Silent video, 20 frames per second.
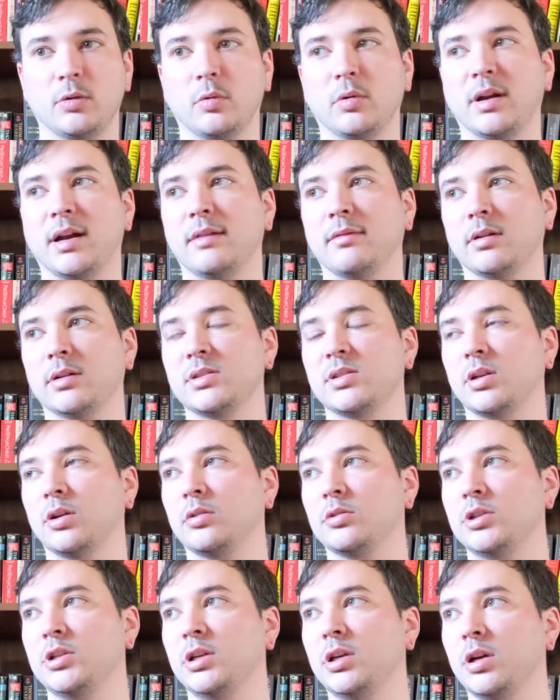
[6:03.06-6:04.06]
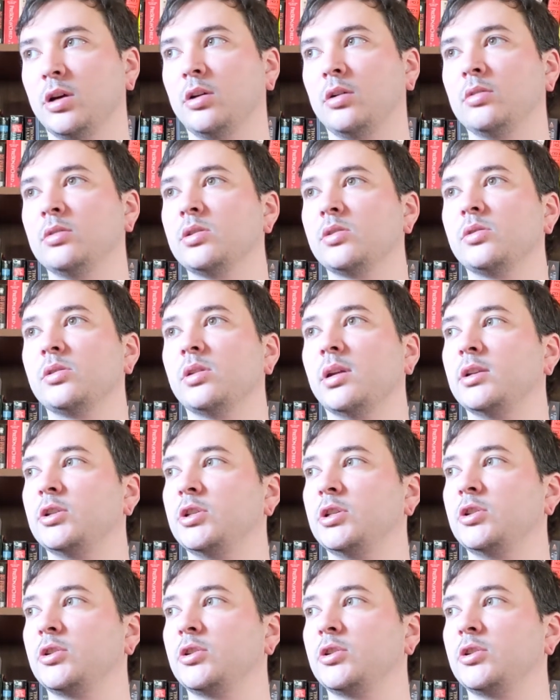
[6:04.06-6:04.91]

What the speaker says: whatever. So she goes and she